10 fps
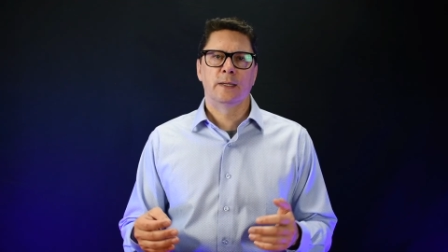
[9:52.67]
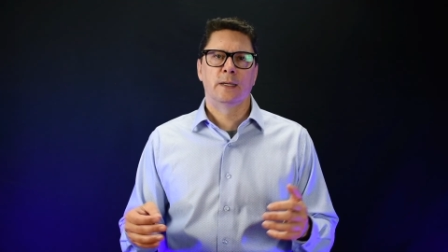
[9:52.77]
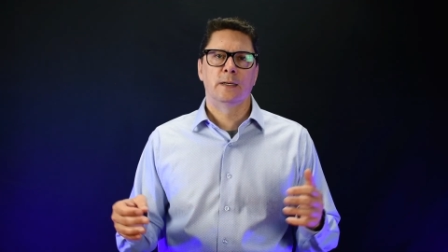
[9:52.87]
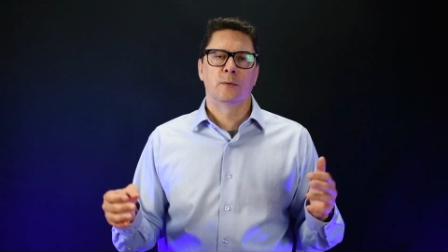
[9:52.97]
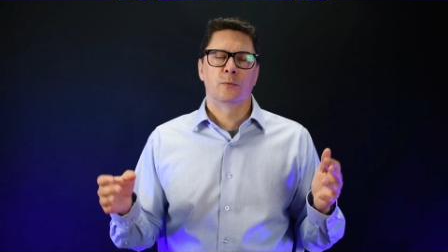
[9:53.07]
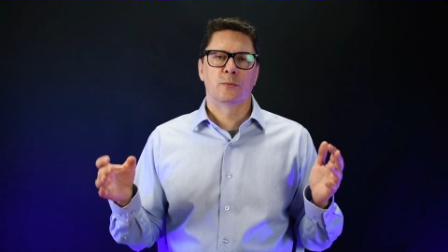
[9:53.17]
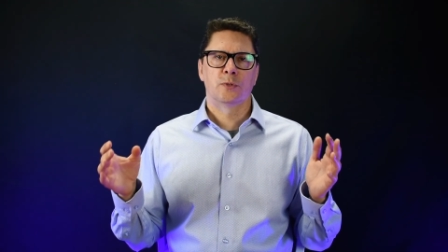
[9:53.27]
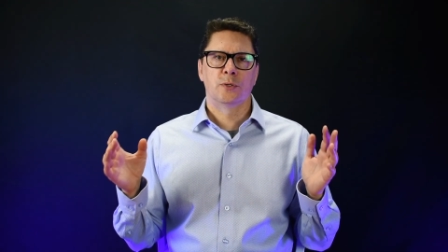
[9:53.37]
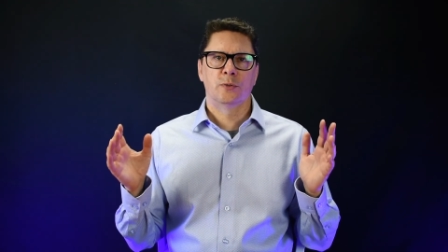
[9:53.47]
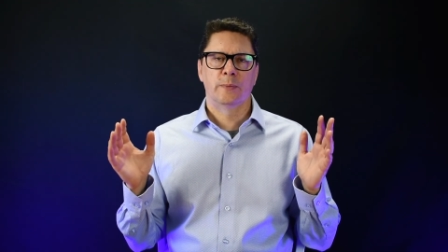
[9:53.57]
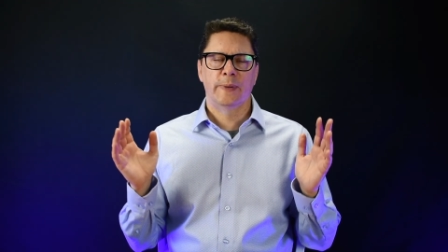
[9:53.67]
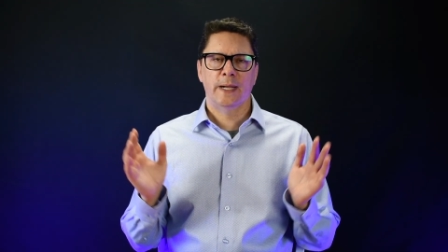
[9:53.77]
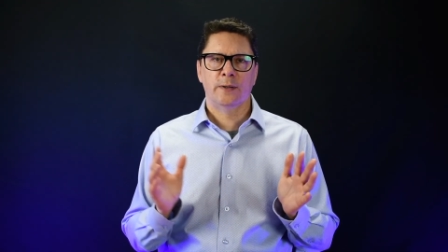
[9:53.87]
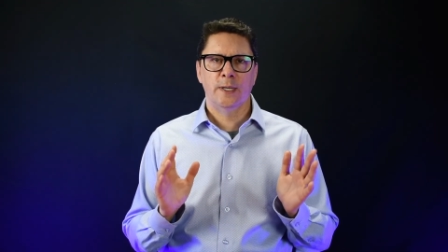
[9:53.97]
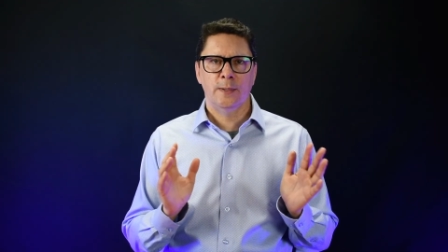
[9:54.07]
then to the
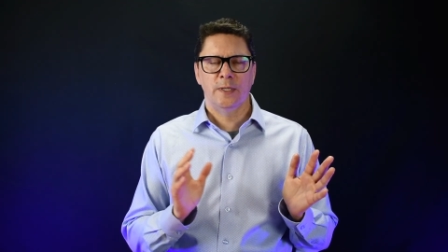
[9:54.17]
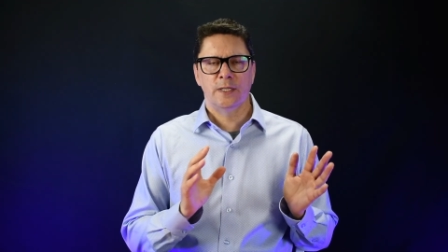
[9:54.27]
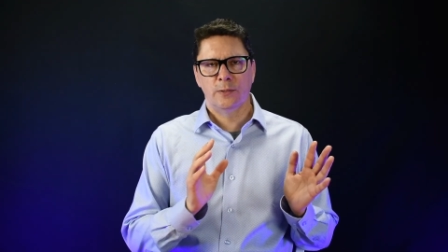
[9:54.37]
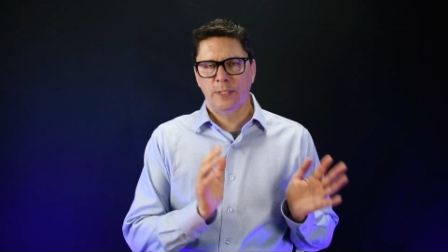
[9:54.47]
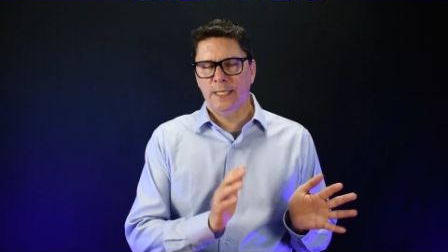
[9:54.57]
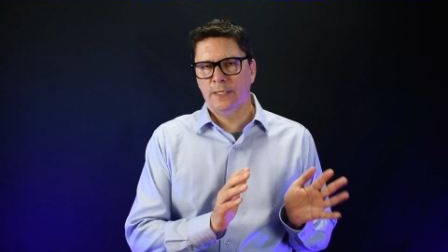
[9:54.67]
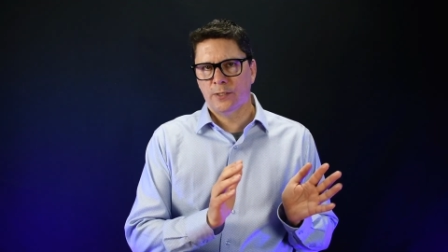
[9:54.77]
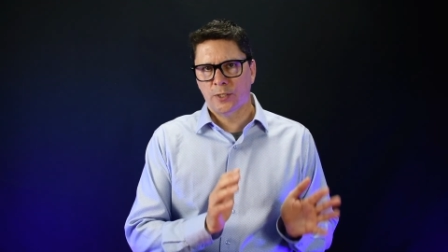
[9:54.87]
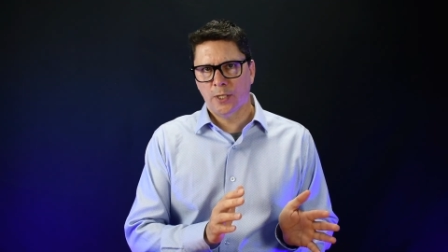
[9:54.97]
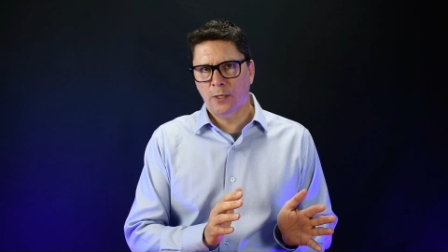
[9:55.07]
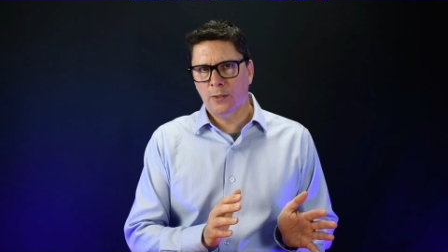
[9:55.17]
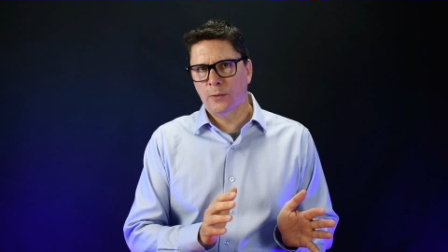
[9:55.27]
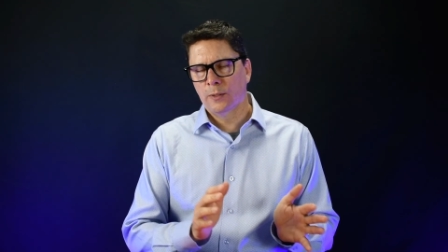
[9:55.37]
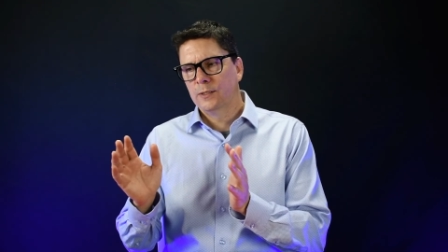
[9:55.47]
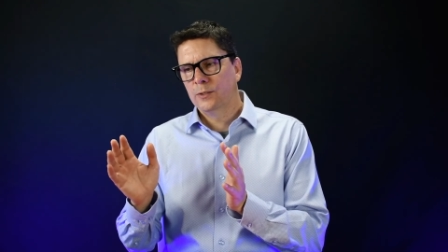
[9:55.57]
background that you need to
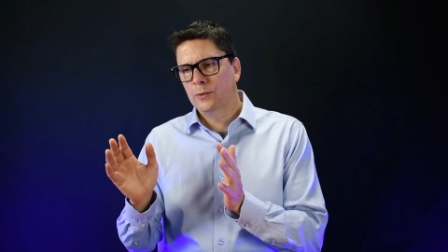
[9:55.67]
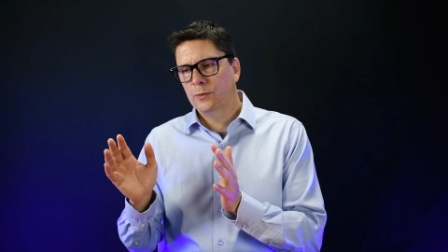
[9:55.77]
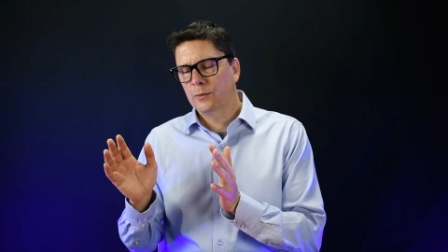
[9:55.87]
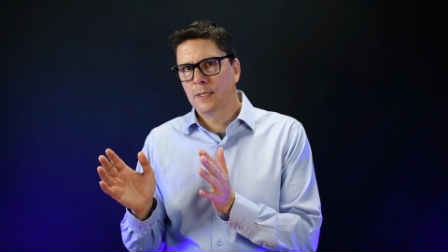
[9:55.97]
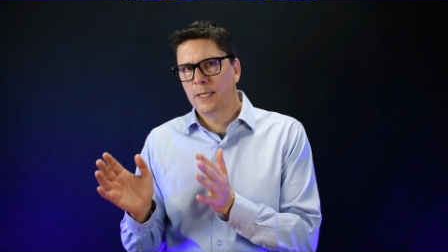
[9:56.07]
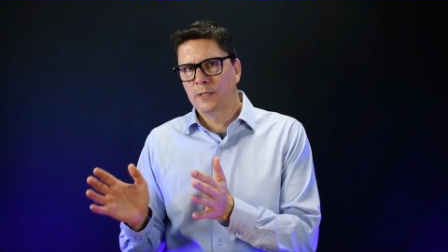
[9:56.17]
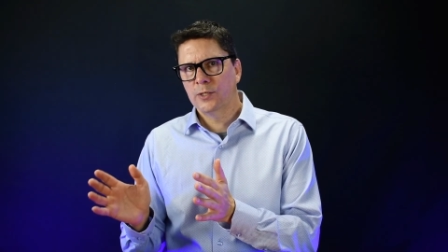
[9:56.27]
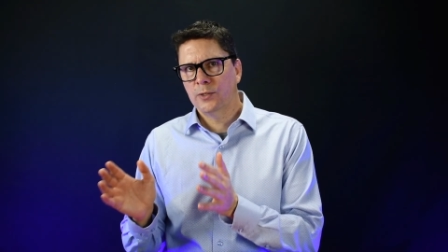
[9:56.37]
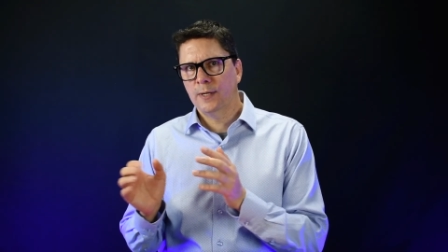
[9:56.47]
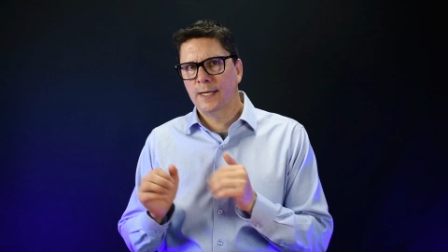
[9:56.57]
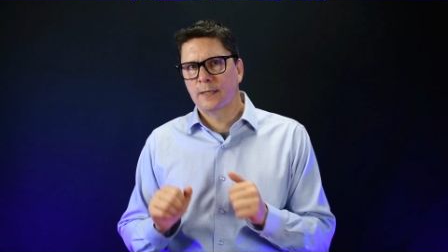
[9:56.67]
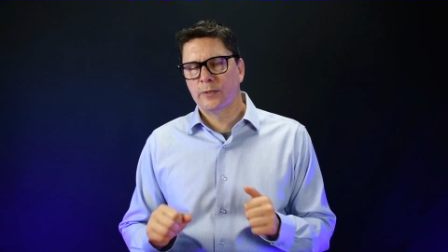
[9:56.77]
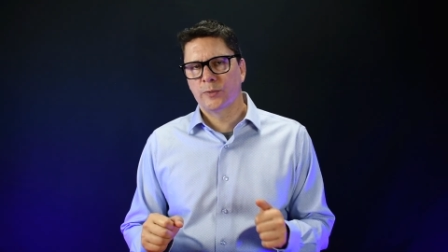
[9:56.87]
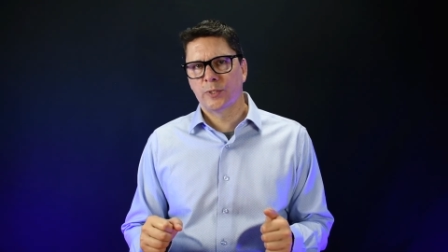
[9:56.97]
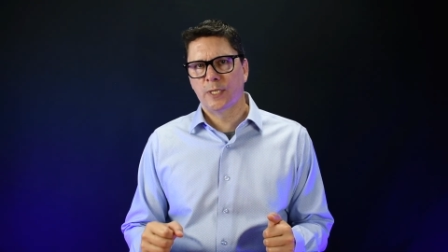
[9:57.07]
show to illustrate
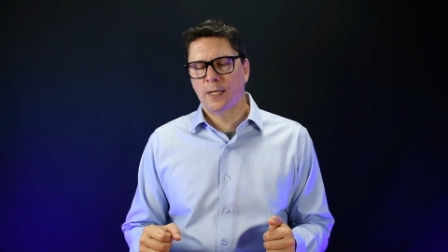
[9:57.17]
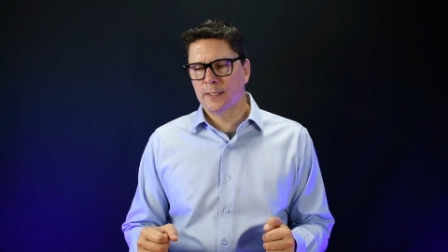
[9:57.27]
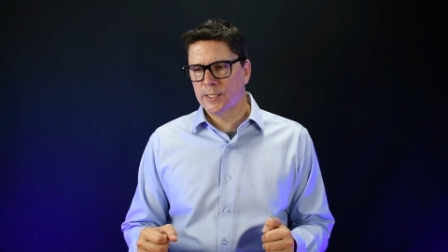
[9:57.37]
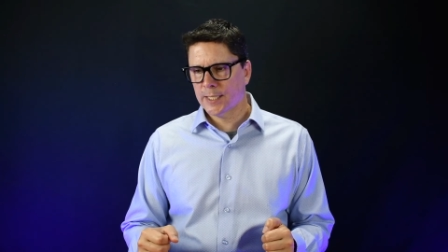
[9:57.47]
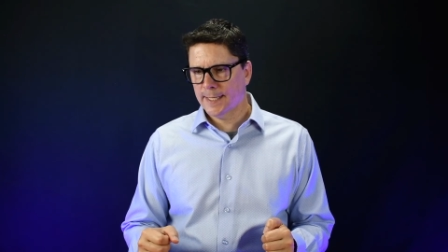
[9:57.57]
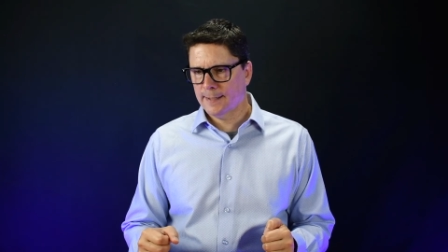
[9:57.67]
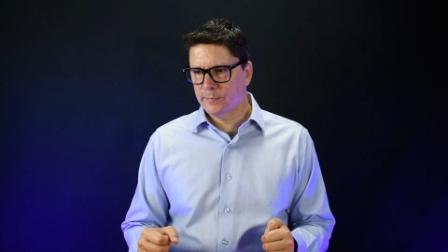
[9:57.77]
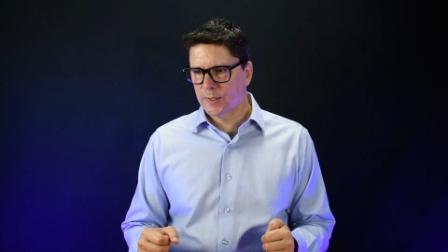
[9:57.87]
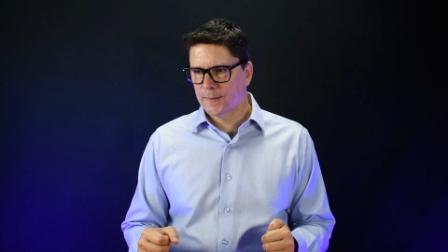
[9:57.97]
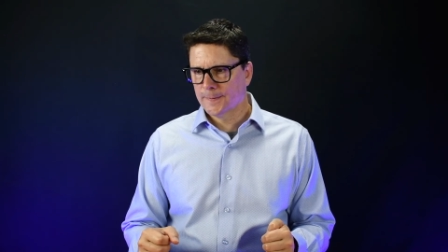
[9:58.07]
those knowledge gaps.